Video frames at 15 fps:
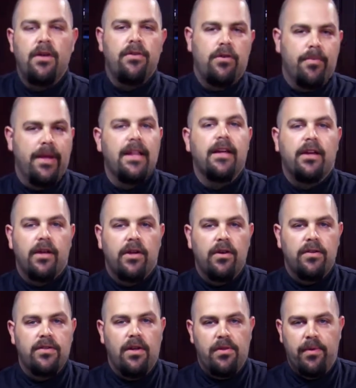You may like it
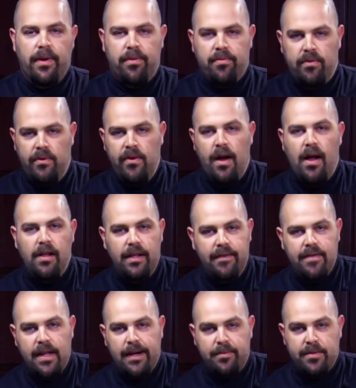cooked all the way through. I'll leave
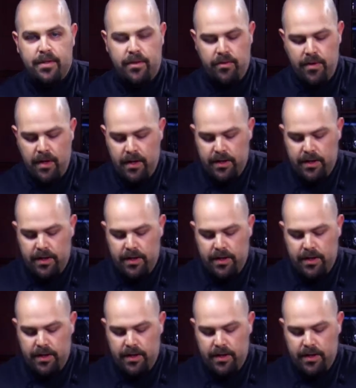that up to you.